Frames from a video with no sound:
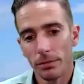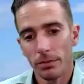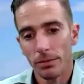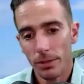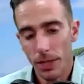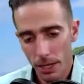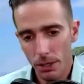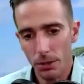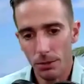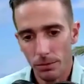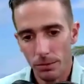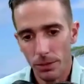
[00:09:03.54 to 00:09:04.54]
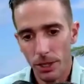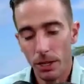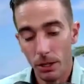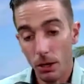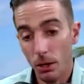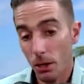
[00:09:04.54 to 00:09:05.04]
Thank you. Yeah,
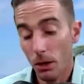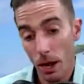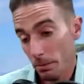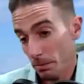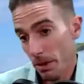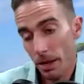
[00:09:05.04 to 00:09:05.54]
no.